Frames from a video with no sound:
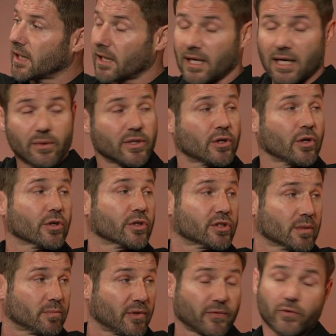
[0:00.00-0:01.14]
and how he got you
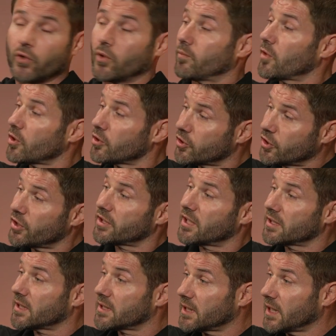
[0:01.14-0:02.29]
to perform, not just
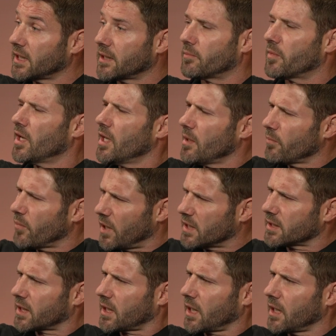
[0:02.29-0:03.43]
as a team, but as
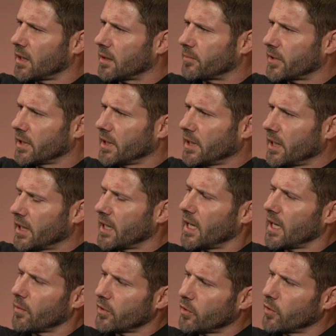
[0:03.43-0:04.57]
a club, and
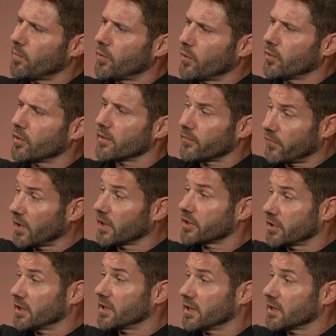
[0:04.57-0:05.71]
how we all pulled and
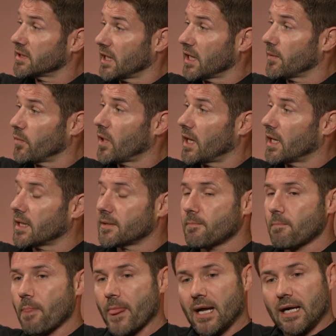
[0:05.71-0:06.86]
functioned in the same way,
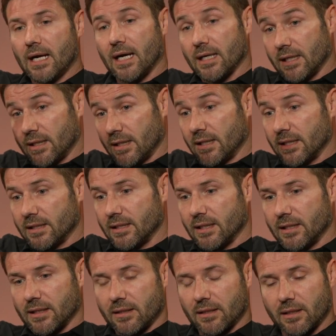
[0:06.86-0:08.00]

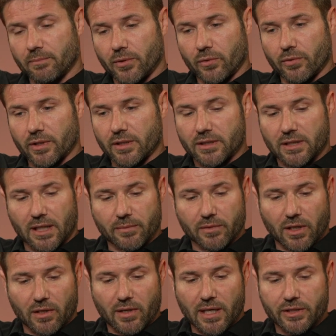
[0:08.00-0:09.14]
and pulled in the same
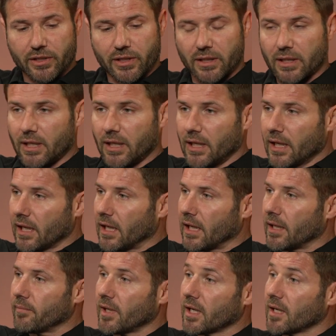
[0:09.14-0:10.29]
direction.
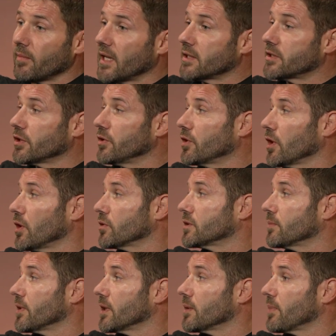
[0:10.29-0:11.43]
And I made 2 goals
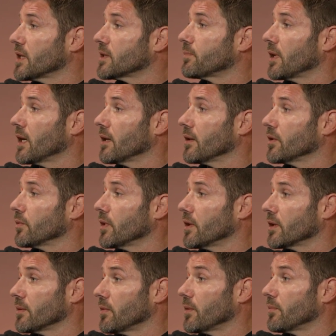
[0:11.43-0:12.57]
to be the best player in the
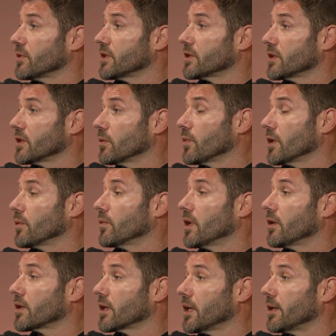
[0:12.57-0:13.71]
world in my position and win a
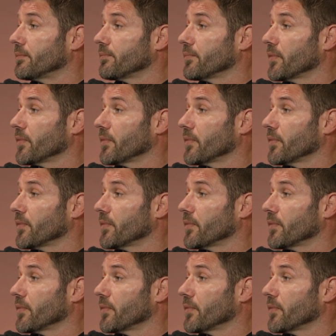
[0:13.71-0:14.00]
World Cup.